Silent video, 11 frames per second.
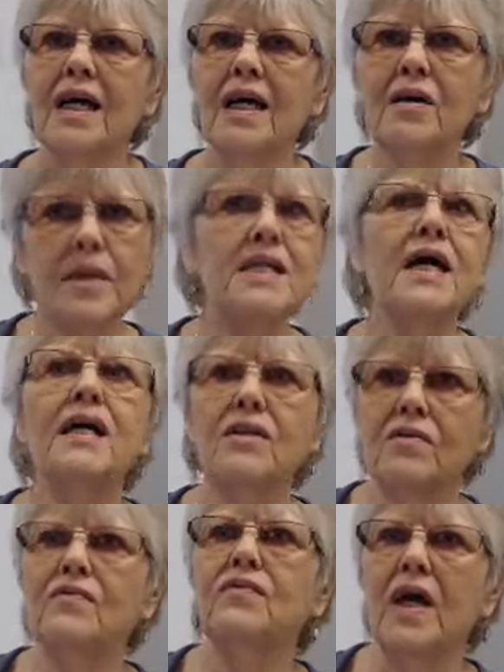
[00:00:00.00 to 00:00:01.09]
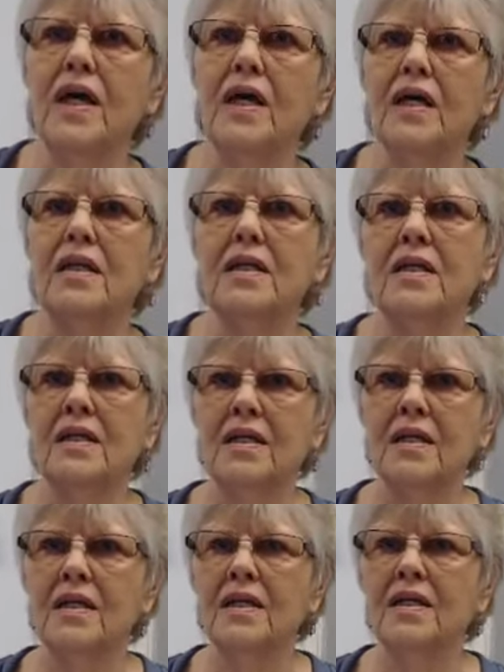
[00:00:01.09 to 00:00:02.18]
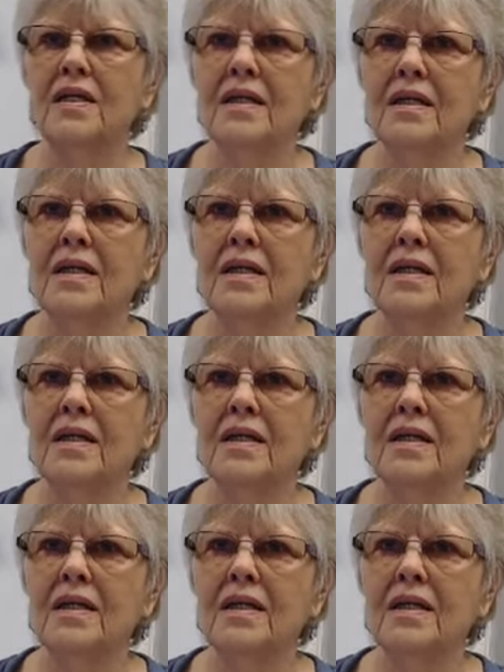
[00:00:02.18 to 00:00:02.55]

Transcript: I think my dad could fly a kite.